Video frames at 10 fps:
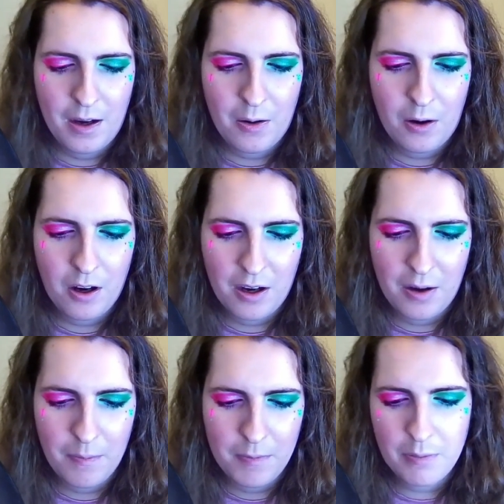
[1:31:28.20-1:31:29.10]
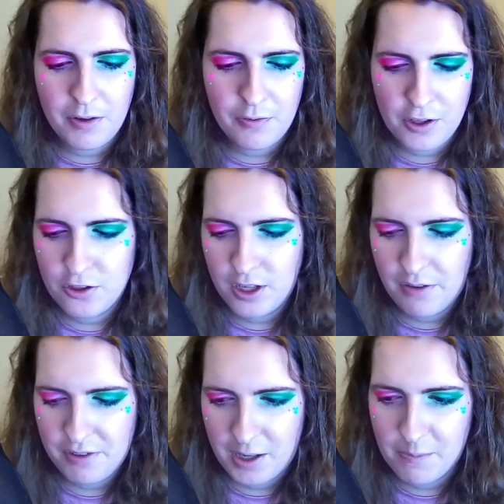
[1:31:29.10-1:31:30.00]
me and my friend should have
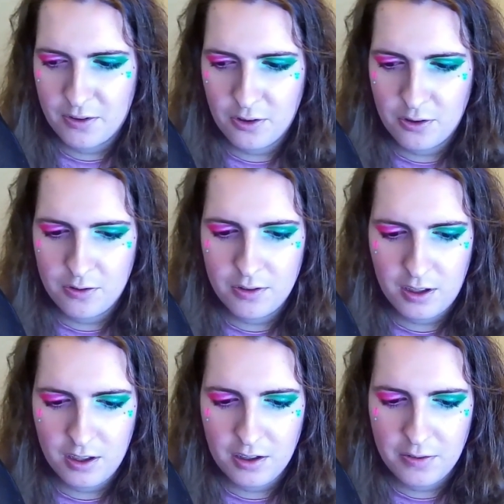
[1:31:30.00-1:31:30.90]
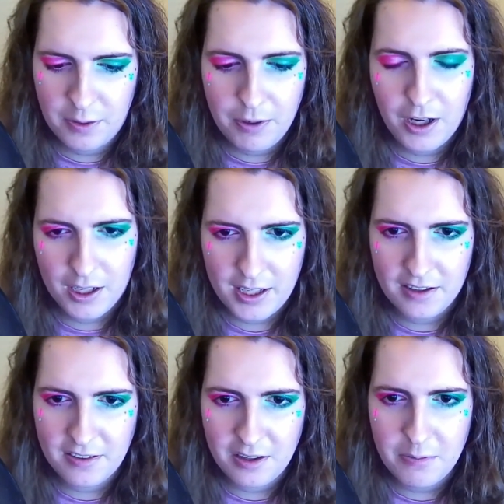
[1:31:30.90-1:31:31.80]
an episode of a
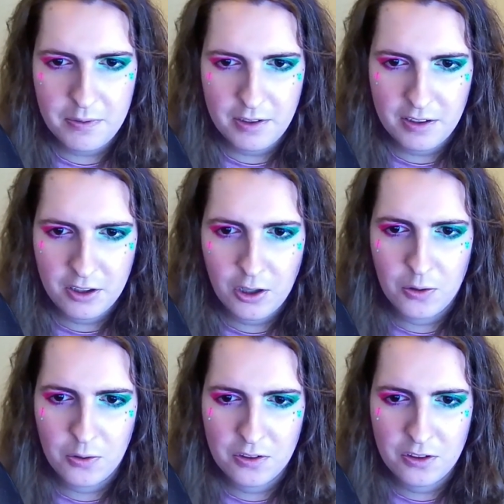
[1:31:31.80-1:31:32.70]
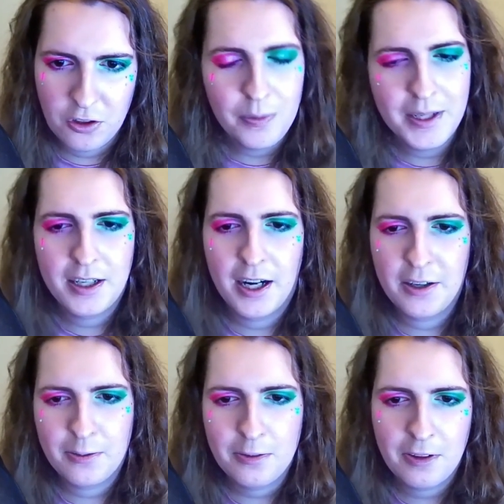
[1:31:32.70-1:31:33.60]
podcast up called "To Be
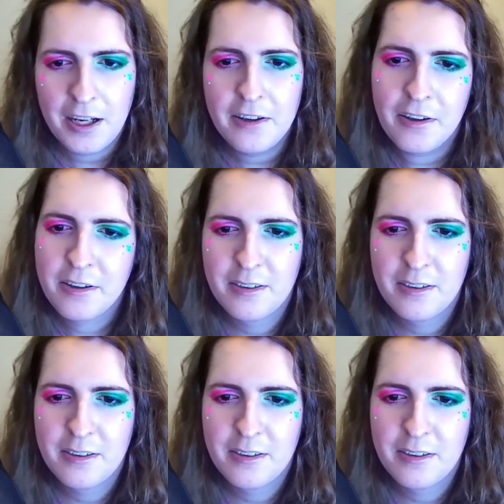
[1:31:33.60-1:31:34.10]
Titled Later"